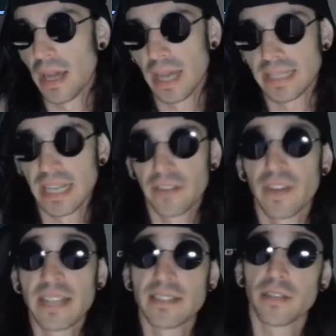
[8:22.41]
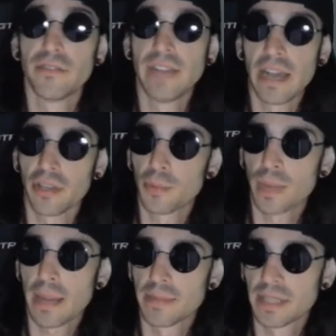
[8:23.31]
identifies their value
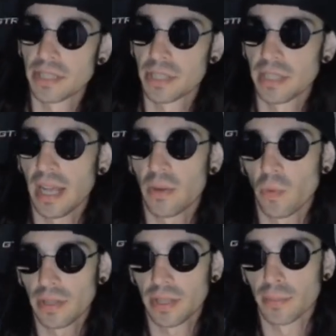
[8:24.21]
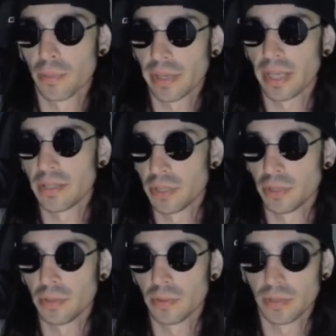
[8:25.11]
proposition and what they're bringing
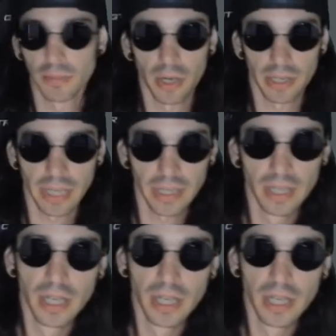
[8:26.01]
to the market.